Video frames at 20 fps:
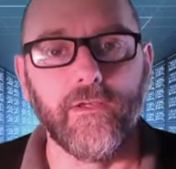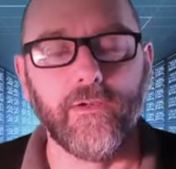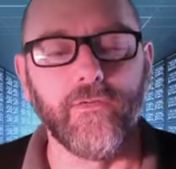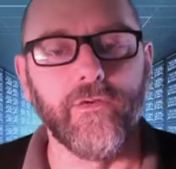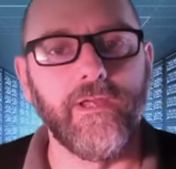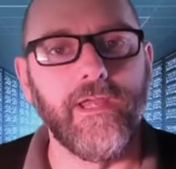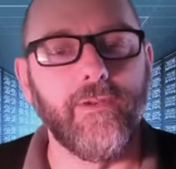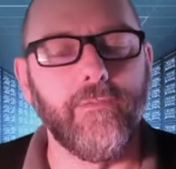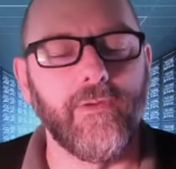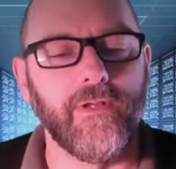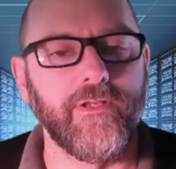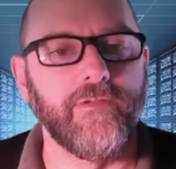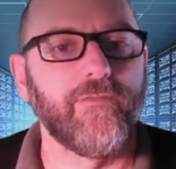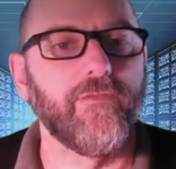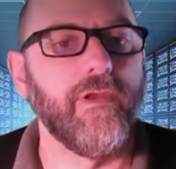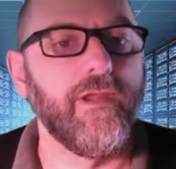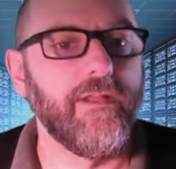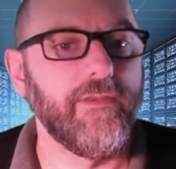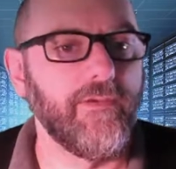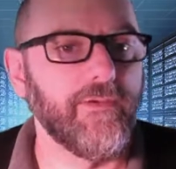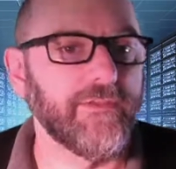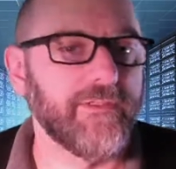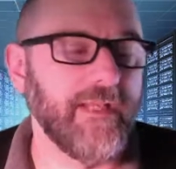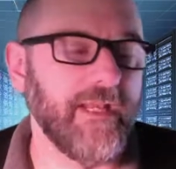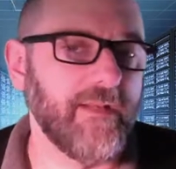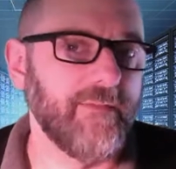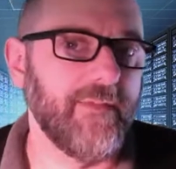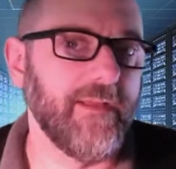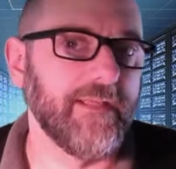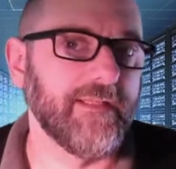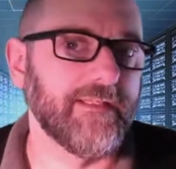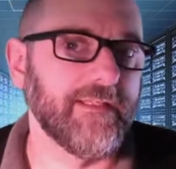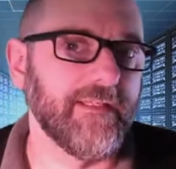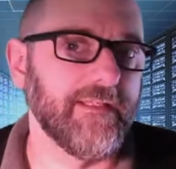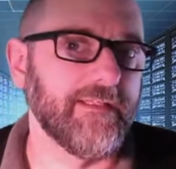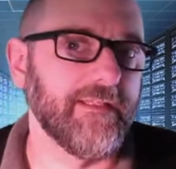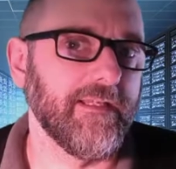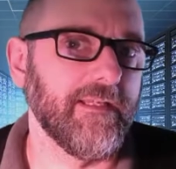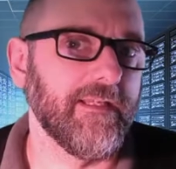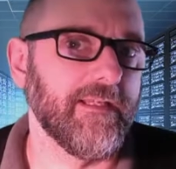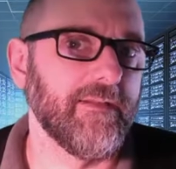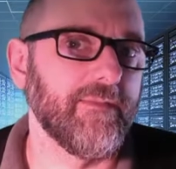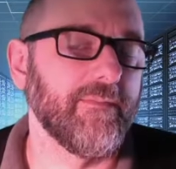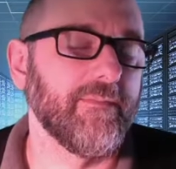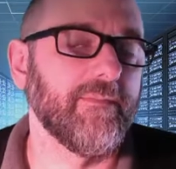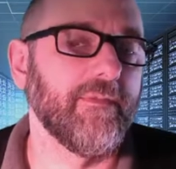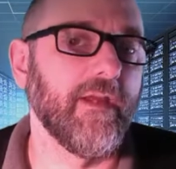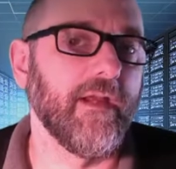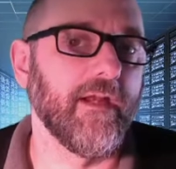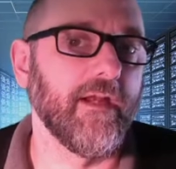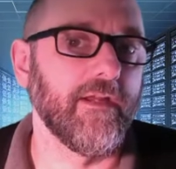create, when you've created those databases in